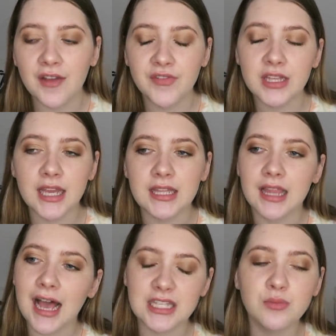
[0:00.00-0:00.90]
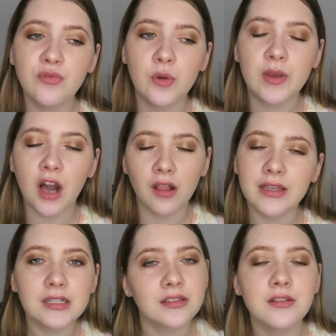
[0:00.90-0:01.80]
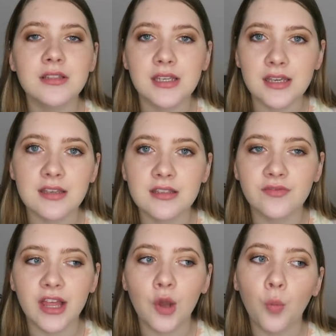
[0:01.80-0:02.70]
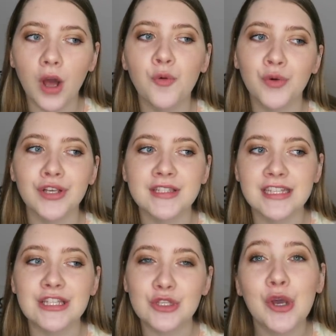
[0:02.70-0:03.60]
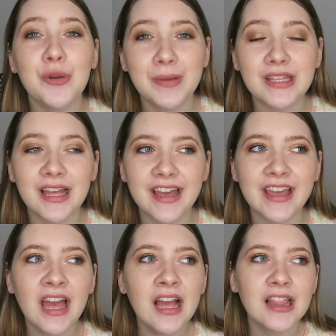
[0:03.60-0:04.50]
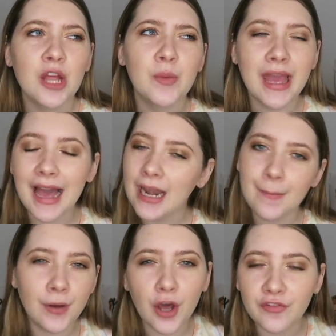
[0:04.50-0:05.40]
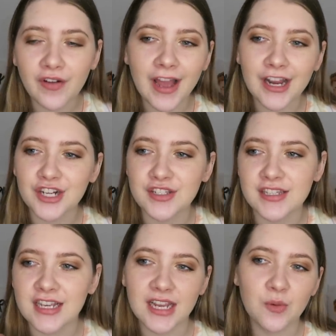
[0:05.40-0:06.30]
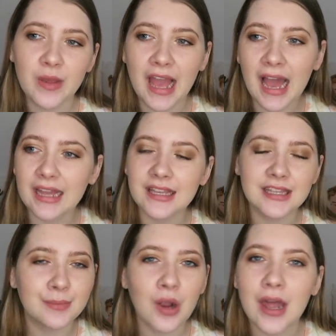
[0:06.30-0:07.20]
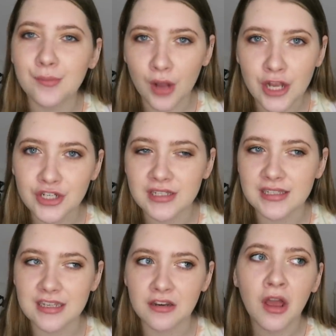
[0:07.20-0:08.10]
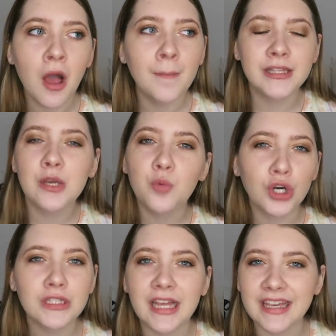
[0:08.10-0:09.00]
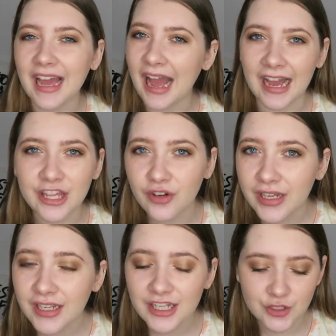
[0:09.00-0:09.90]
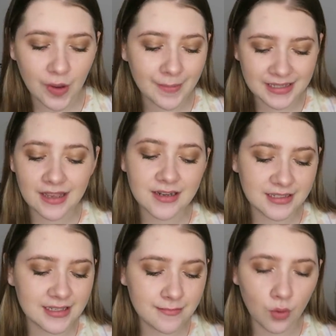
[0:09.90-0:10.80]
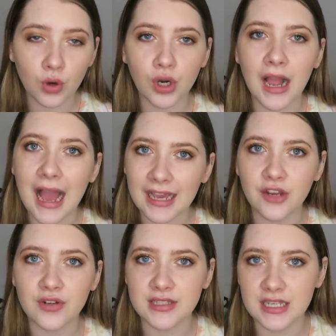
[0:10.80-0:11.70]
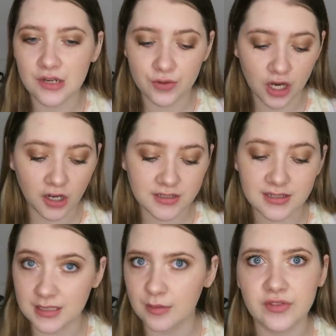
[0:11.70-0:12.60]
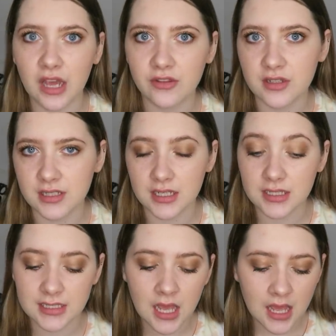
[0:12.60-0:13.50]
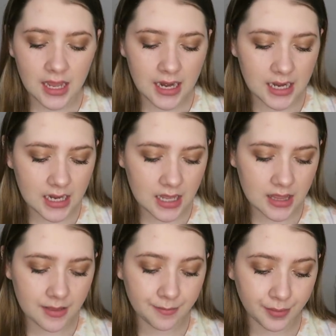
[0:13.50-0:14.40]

I feel like last movie we got like a little tease of like what real scenes could be like. Like we had a bonfire scene, we had like the Pride and Prejudice scene, but they weren't like accurate. So I'm excited to see more accuracy in regards to some of the other scenes in the